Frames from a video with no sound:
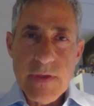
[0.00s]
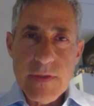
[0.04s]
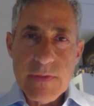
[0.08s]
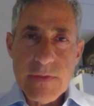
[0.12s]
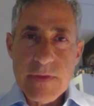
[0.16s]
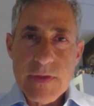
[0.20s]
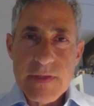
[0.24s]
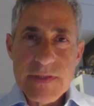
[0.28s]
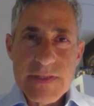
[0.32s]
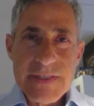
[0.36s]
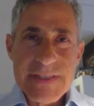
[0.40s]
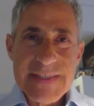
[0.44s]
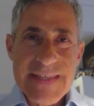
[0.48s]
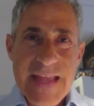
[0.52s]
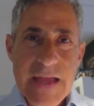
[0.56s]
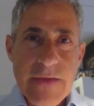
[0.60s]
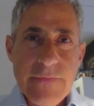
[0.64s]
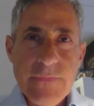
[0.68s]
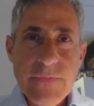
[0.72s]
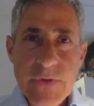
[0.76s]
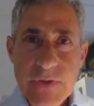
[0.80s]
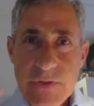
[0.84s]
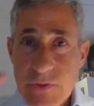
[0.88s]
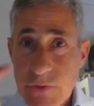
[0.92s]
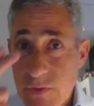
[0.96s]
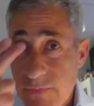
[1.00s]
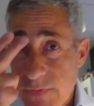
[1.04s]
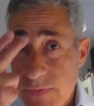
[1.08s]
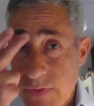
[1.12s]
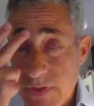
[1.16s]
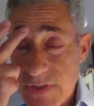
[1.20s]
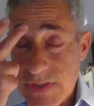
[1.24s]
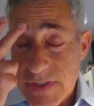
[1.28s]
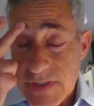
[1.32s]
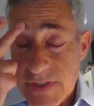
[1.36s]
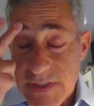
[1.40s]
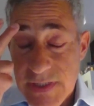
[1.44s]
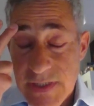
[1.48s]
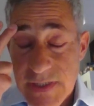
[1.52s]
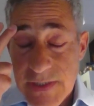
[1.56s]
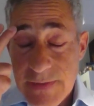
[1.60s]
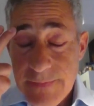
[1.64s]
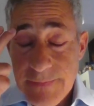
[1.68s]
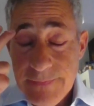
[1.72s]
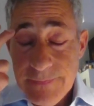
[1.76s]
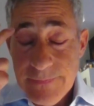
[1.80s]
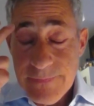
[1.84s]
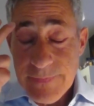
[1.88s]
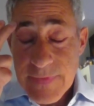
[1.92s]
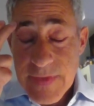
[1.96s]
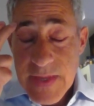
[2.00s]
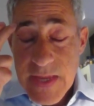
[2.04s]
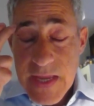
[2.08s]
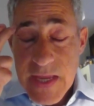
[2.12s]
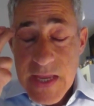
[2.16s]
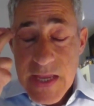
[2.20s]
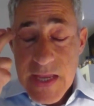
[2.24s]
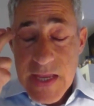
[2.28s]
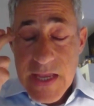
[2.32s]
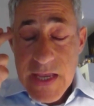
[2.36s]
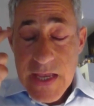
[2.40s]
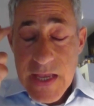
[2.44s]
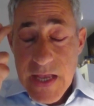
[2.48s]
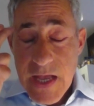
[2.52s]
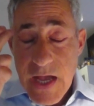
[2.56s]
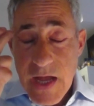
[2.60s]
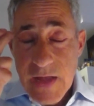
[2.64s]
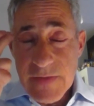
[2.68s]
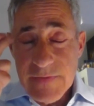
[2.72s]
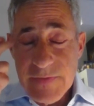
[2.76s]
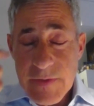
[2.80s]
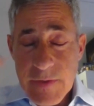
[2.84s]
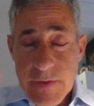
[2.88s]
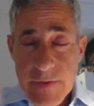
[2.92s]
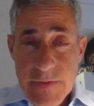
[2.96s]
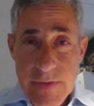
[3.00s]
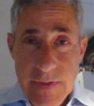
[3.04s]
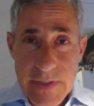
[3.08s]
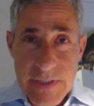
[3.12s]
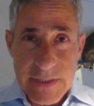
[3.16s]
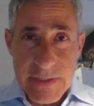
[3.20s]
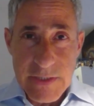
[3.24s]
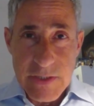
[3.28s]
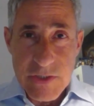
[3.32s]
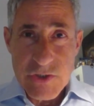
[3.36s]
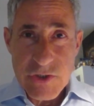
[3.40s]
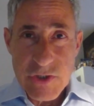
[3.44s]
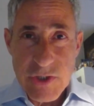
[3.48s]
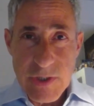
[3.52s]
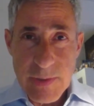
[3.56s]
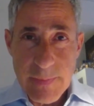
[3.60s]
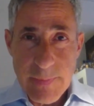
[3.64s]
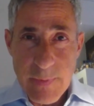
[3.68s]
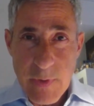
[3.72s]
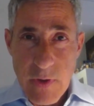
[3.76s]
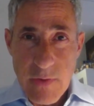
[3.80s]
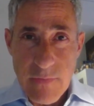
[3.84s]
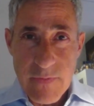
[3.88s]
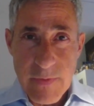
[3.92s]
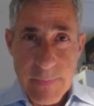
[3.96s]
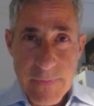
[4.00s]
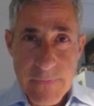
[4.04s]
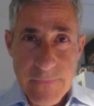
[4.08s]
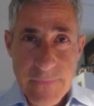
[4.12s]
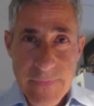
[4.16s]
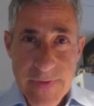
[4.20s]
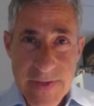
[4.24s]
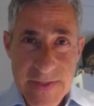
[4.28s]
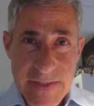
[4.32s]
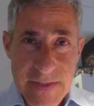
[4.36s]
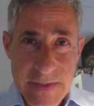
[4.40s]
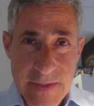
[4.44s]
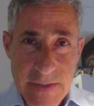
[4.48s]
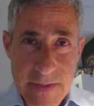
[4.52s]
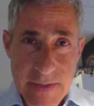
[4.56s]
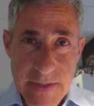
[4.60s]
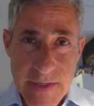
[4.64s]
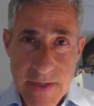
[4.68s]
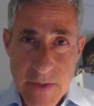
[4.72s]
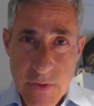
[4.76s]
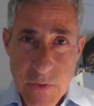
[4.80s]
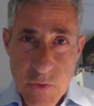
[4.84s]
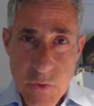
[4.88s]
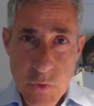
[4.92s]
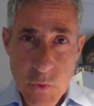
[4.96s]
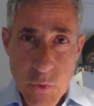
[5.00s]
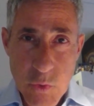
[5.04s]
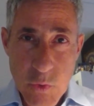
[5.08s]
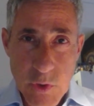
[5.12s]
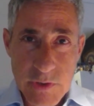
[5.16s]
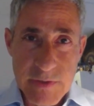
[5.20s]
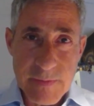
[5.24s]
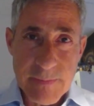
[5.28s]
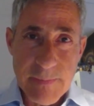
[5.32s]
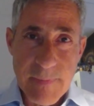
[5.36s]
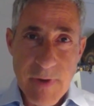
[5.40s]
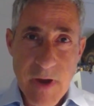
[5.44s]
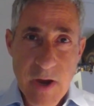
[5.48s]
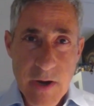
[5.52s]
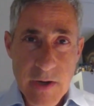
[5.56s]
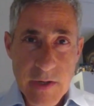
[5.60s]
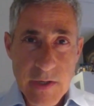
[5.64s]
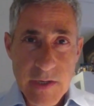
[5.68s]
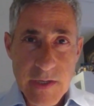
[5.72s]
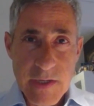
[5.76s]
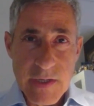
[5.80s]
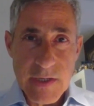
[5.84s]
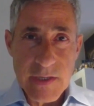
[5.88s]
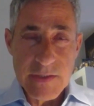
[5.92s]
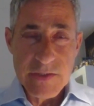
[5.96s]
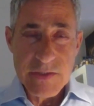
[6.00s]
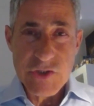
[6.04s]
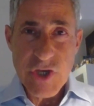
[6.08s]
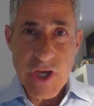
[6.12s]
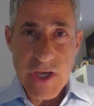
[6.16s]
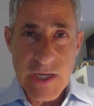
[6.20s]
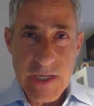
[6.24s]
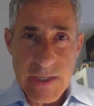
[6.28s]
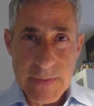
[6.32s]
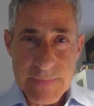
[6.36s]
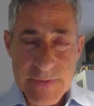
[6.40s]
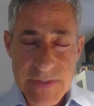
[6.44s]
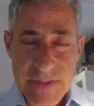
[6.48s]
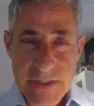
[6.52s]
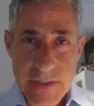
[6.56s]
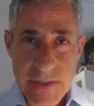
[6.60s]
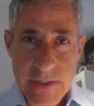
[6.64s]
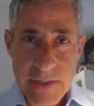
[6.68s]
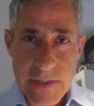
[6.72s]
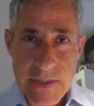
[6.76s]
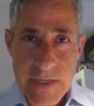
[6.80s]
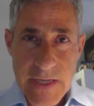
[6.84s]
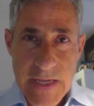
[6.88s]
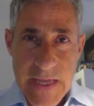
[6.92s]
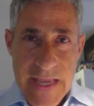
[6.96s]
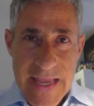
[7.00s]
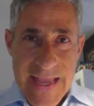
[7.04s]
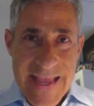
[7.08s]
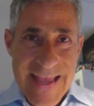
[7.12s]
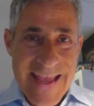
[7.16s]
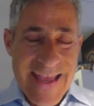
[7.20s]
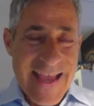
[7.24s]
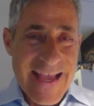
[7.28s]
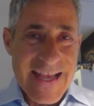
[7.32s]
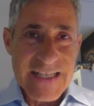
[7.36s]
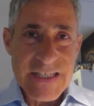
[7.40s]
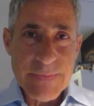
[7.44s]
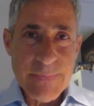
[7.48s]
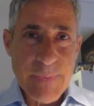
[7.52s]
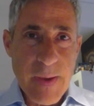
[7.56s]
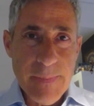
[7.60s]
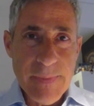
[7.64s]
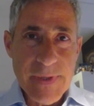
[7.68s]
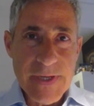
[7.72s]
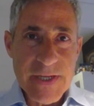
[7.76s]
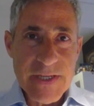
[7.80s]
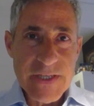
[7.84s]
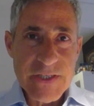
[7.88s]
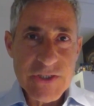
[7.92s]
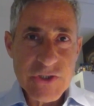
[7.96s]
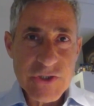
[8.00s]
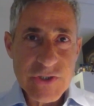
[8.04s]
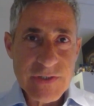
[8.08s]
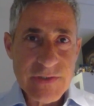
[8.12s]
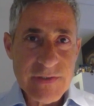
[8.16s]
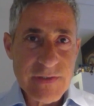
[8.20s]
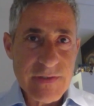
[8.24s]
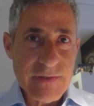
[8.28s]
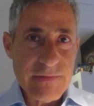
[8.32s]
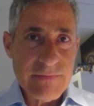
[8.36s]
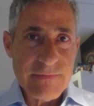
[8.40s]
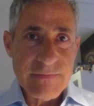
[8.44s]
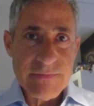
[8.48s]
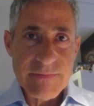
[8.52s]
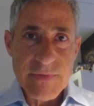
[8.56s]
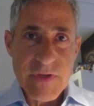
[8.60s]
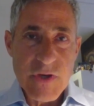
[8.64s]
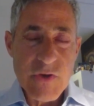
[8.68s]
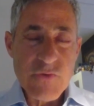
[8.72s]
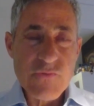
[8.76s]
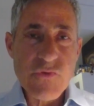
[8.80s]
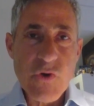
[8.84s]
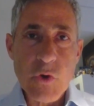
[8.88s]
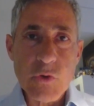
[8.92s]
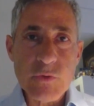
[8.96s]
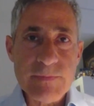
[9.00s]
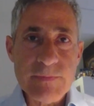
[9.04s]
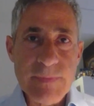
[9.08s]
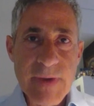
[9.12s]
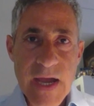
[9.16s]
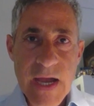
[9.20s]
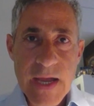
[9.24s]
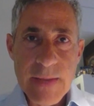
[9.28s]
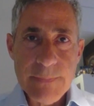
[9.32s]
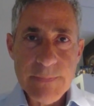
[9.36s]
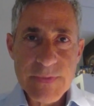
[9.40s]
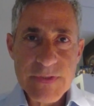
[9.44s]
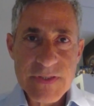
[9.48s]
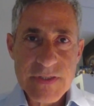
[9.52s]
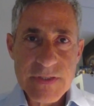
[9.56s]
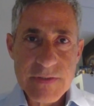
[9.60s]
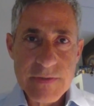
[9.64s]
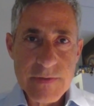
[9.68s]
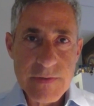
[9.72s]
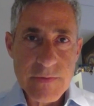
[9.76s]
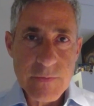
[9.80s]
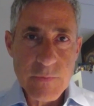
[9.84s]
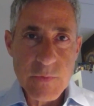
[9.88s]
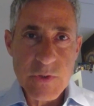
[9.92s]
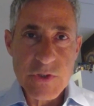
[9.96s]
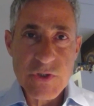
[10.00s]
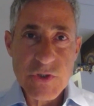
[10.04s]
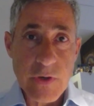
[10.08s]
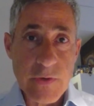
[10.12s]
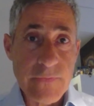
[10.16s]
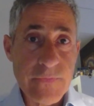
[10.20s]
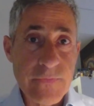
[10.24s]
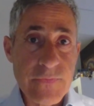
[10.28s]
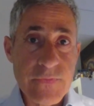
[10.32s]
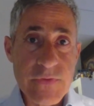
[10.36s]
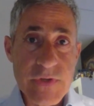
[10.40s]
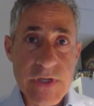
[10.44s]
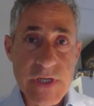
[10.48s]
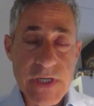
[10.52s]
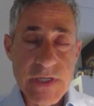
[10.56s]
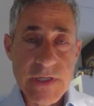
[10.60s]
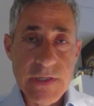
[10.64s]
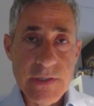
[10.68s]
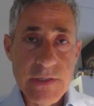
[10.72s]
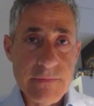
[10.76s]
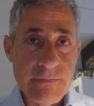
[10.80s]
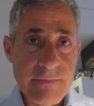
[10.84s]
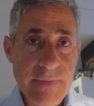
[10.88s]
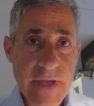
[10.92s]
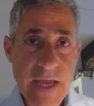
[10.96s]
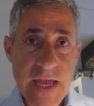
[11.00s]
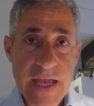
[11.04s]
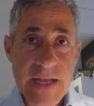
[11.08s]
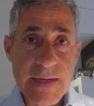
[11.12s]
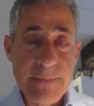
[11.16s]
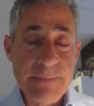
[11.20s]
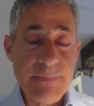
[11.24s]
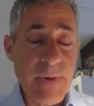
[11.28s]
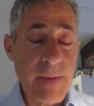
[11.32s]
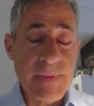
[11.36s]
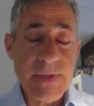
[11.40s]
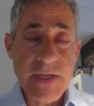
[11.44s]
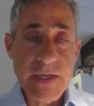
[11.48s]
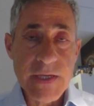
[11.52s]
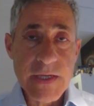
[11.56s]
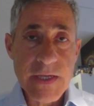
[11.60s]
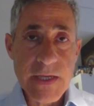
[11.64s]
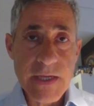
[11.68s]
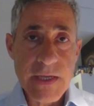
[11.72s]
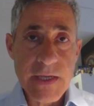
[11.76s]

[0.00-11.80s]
Stanford University, under the leadership of a professor there called Mark Jacobson, has published roadmaps, which are free and public,